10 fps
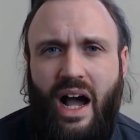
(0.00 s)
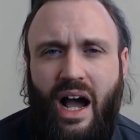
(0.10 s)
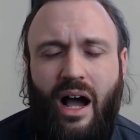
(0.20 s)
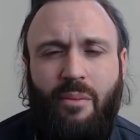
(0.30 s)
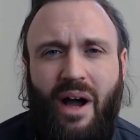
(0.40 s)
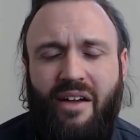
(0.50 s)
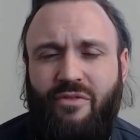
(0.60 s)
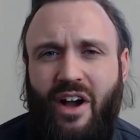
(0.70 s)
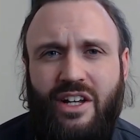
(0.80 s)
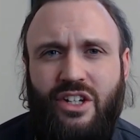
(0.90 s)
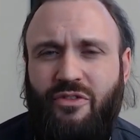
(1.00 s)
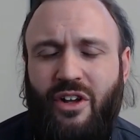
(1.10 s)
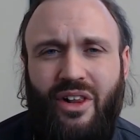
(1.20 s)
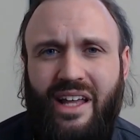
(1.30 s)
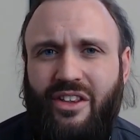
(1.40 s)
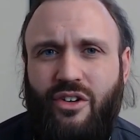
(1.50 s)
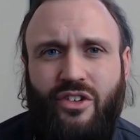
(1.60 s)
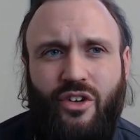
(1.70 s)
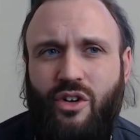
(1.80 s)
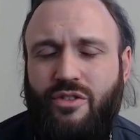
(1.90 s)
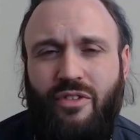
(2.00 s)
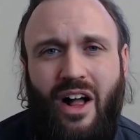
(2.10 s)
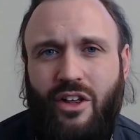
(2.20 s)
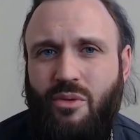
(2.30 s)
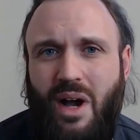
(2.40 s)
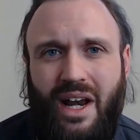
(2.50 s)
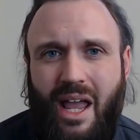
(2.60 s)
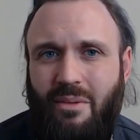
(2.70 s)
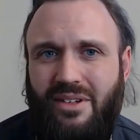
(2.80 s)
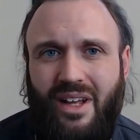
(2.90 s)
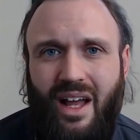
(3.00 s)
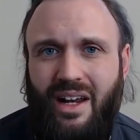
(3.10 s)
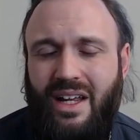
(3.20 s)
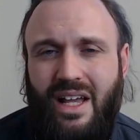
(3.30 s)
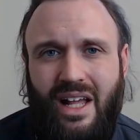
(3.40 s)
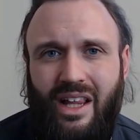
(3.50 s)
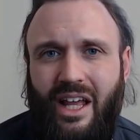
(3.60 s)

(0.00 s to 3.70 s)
Um, i I just feel like their search volume on Amazon,